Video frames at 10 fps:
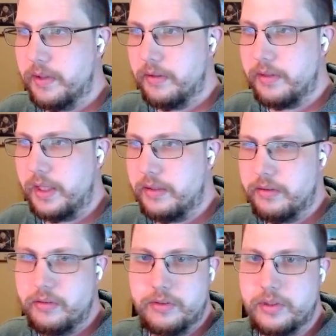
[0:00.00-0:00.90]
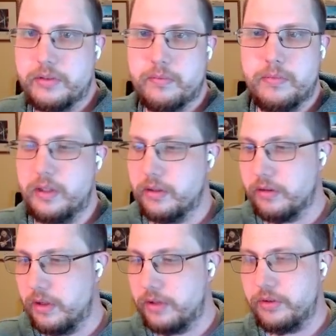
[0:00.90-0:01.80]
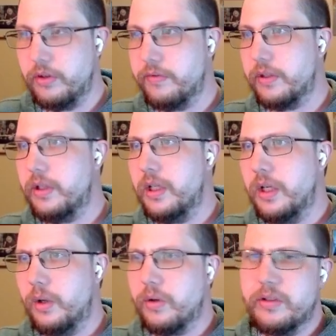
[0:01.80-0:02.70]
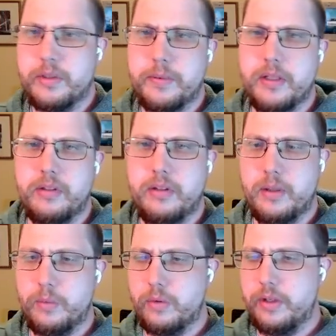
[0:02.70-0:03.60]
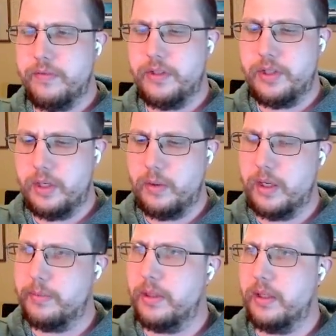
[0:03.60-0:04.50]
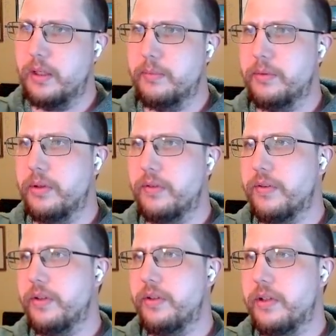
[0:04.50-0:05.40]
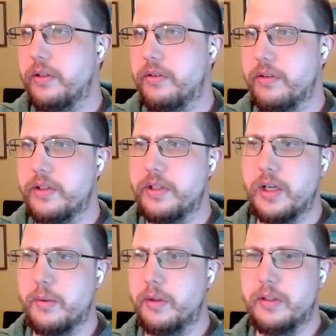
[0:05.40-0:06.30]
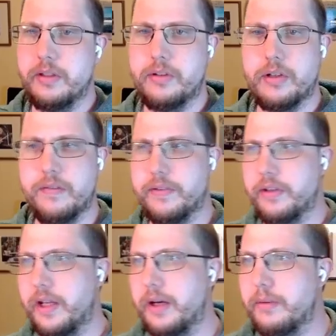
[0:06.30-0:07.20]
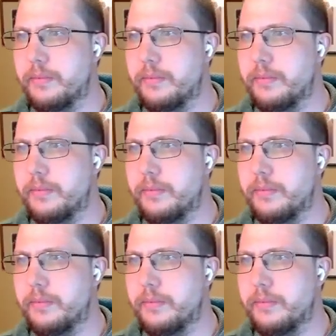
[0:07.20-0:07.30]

that you'll just either gloss over, or in some cases they won't even show up. So for instance, the Cherwell and ServiceNow